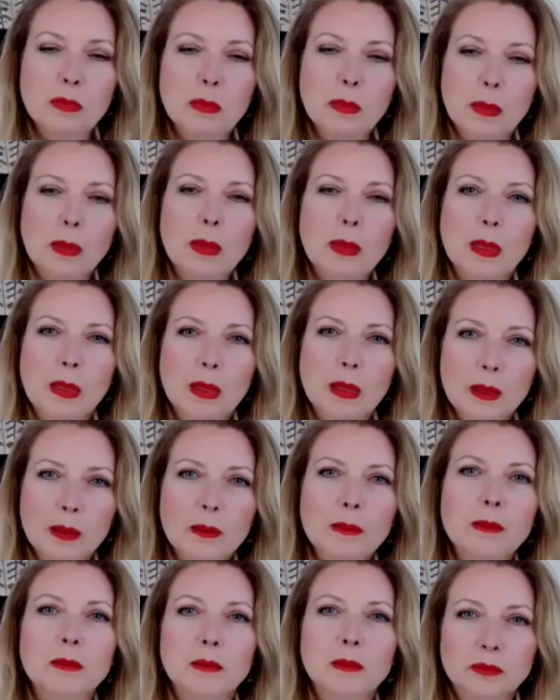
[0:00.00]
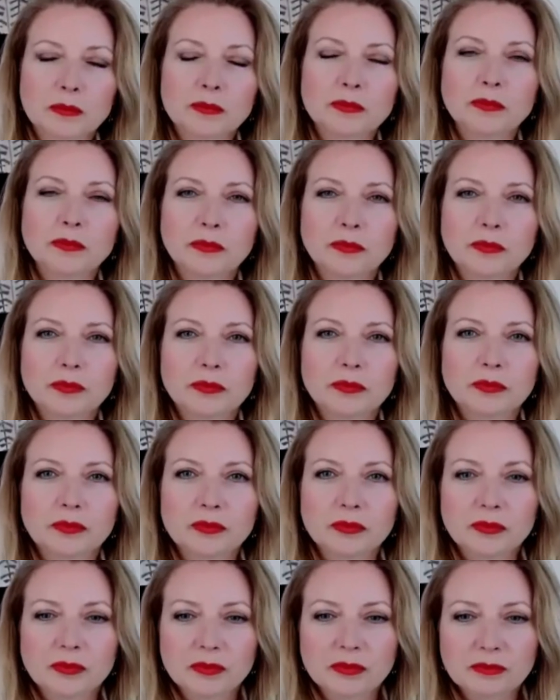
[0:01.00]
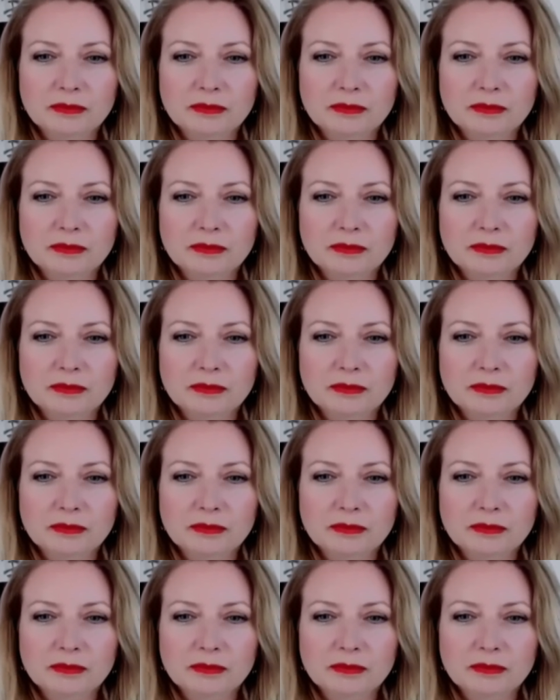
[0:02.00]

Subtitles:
It was a very difficult situation.